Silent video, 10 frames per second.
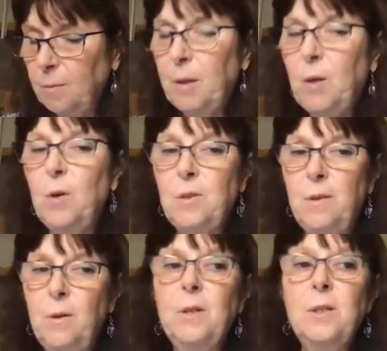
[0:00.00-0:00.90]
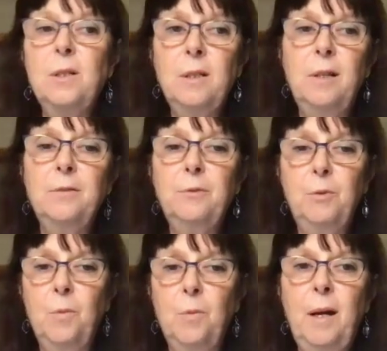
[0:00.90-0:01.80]
because there isn't enough
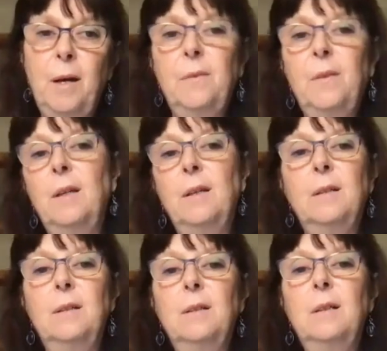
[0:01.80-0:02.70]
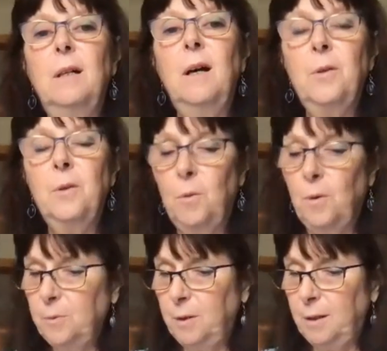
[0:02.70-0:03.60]
room at the other
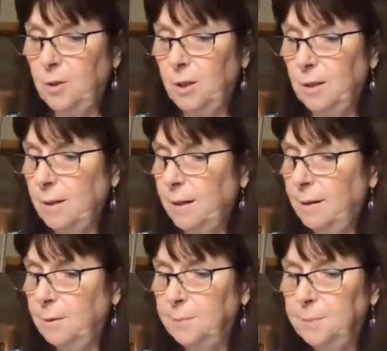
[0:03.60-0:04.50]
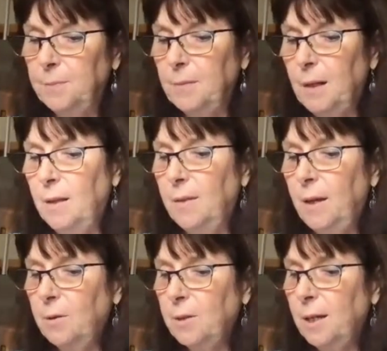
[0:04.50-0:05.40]
orphanage in town.
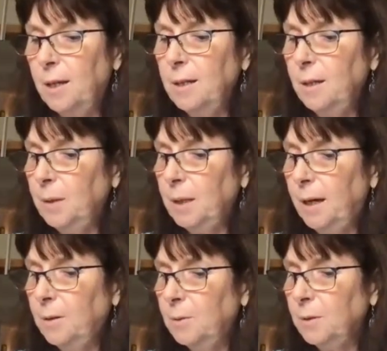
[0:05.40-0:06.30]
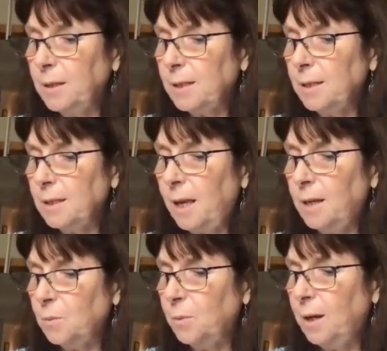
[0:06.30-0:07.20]
They are attending piano lessons
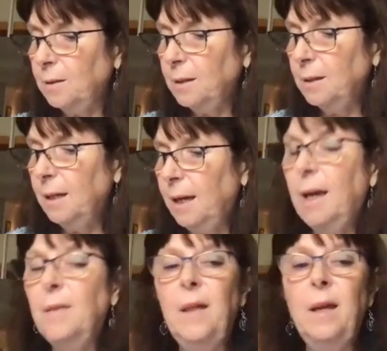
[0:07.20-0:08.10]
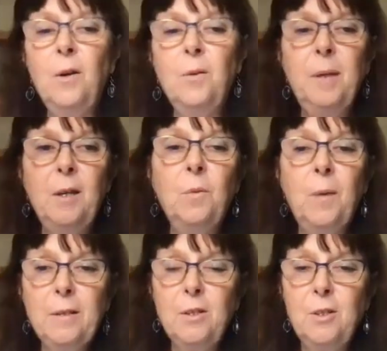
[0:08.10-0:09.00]
as well, and they are being
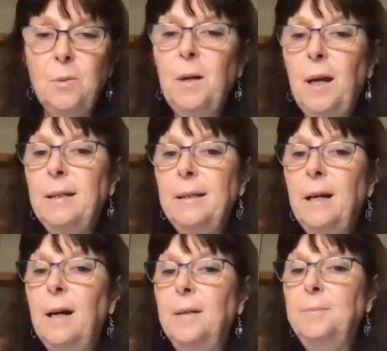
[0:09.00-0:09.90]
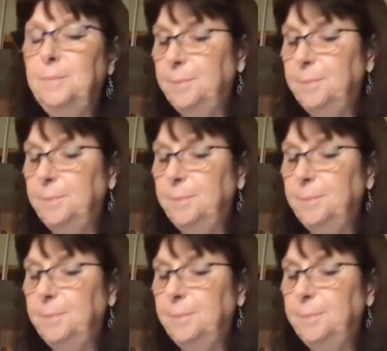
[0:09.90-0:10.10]
read to at night.